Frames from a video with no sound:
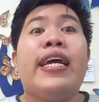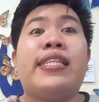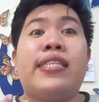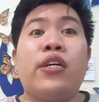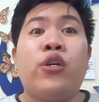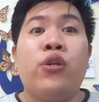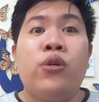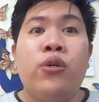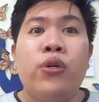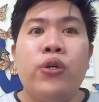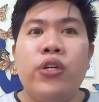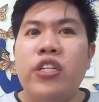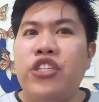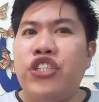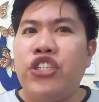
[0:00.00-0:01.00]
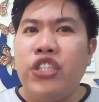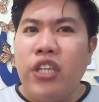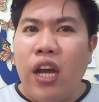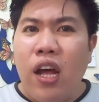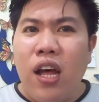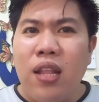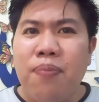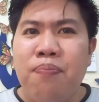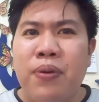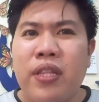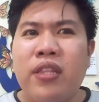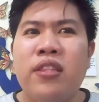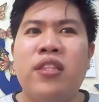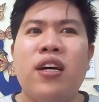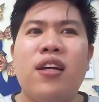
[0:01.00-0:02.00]
it's a good shot
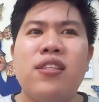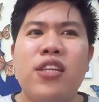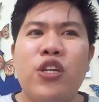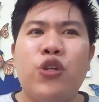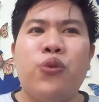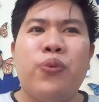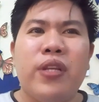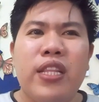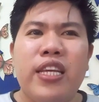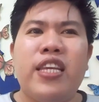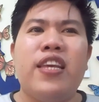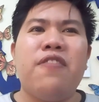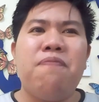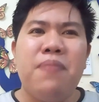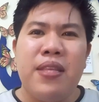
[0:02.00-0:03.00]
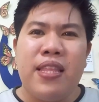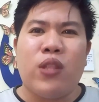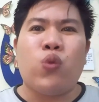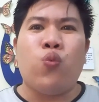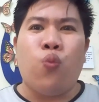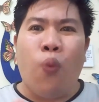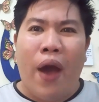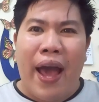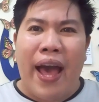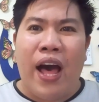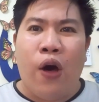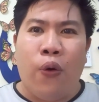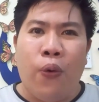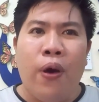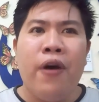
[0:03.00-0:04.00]
but doesn't really give me that
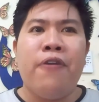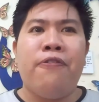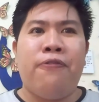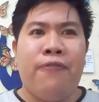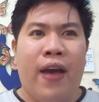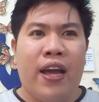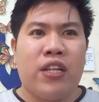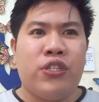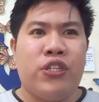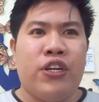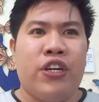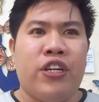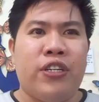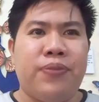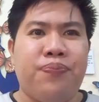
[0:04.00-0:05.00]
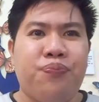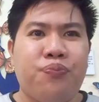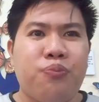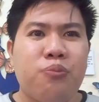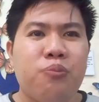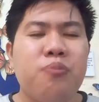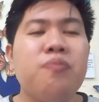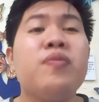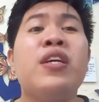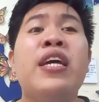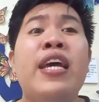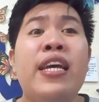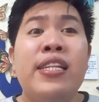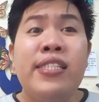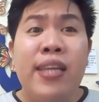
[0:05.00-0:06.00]
wow factor.
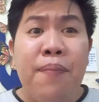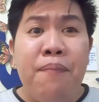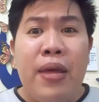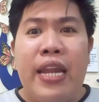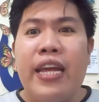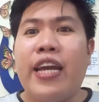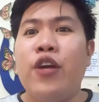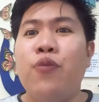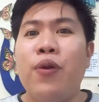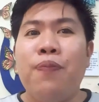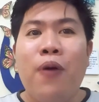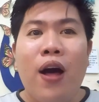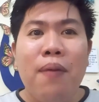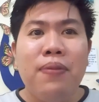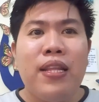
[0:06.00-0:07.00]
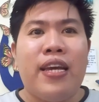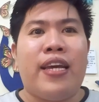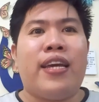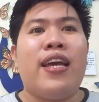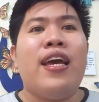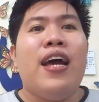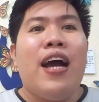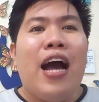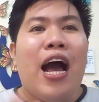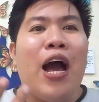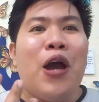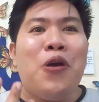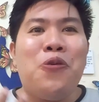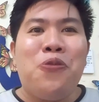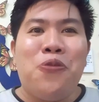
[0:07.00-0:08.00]
Dominican Republic,
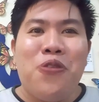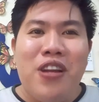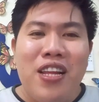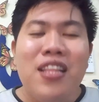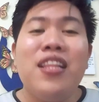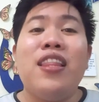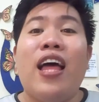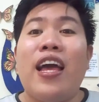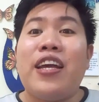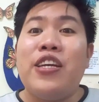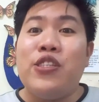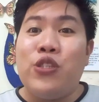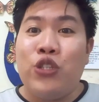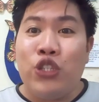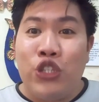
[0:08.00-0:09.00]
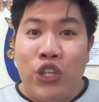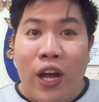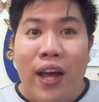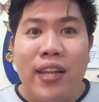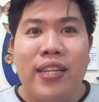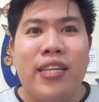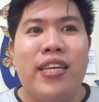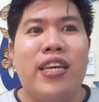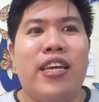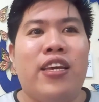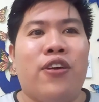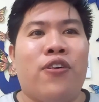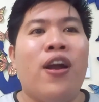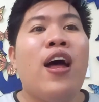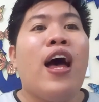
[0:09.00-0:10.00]
I really like his shot
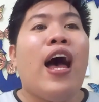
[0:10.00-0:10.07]
here.